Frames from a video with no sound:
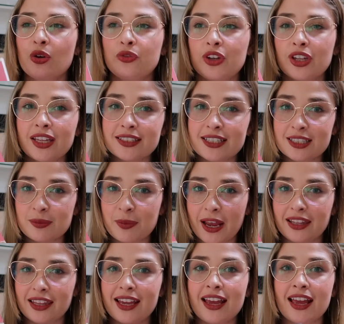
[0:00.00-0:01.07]
feel like Tessa
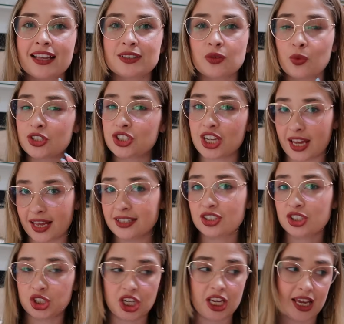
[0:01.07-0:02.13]
Bailey is, when she
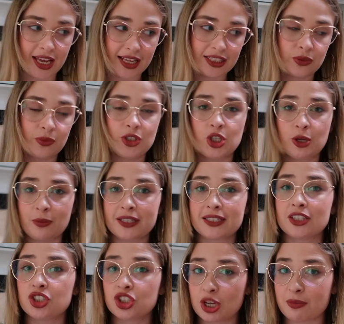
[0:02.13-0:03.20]
hits, when she
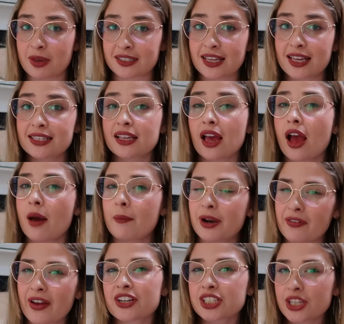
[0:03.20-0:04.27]
misses, but
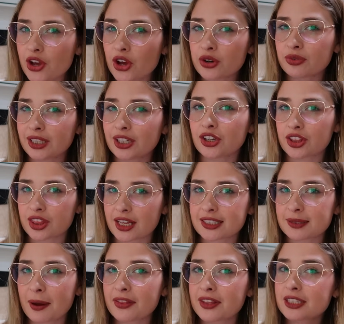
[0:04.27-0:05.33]
I've actually heard really good
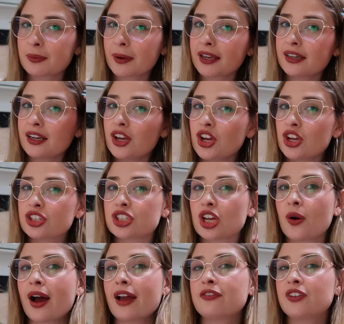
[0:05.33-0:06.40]
things about this one,
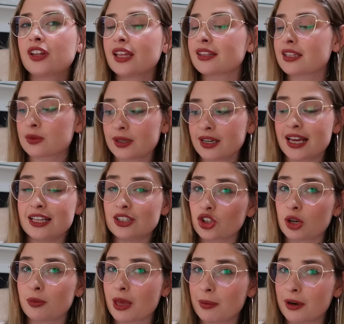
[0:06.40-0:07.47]
so I feel like this one is
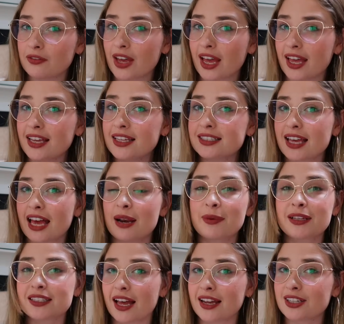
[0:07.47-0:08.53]
going to be a bit of a hit and I'm
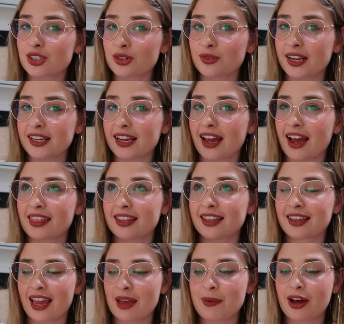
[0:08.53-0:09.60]
excited to read it. I think
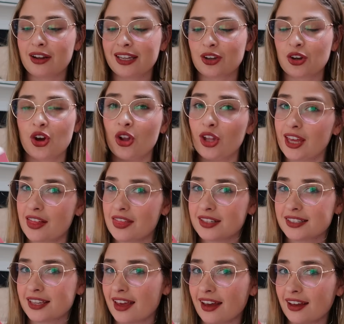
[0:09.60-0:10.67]
it came out like earlier
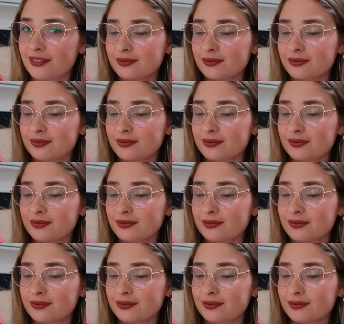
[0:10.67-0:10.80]
this year.